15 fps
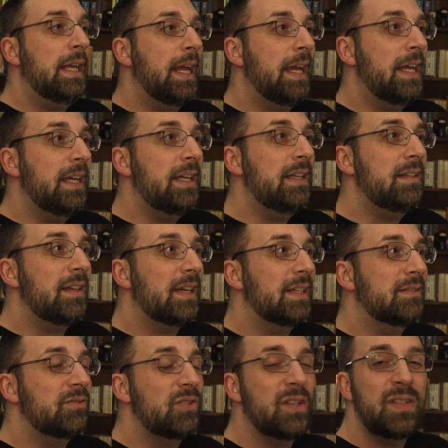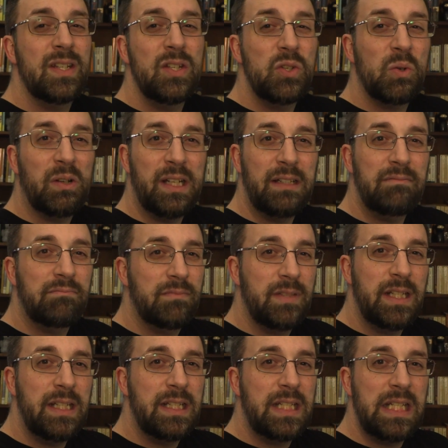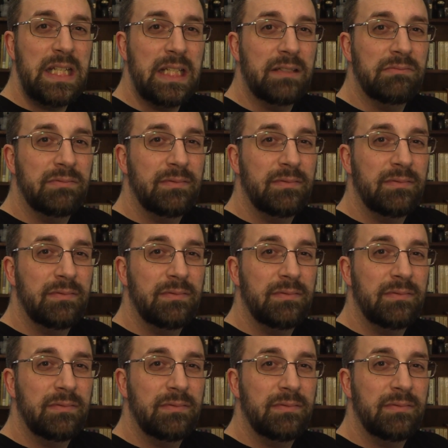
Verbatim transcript: and just enjoying D&D.